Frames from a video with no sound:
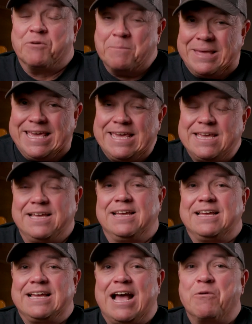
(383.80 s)
for me,
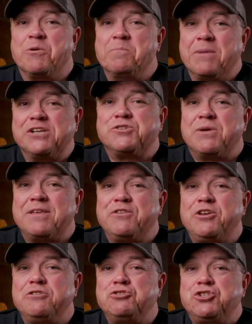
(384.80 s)
I would much
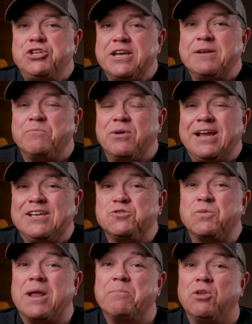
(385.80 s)
rather use chicken
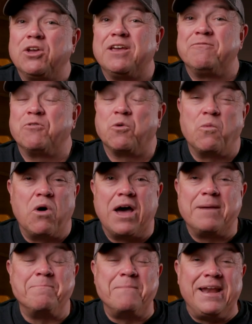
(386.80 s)
breast when I'm looking for
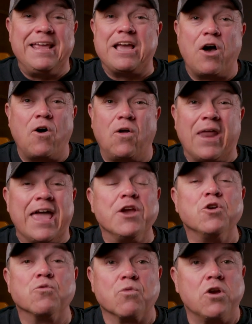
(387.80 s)
what many call a
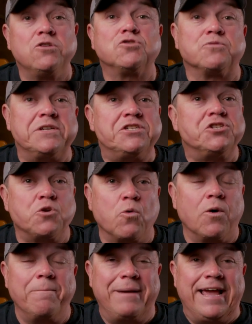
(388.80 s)
grocery
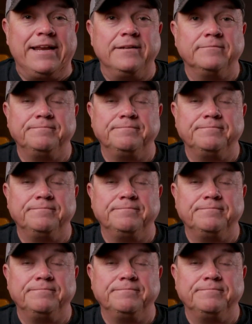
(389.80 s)
store bait.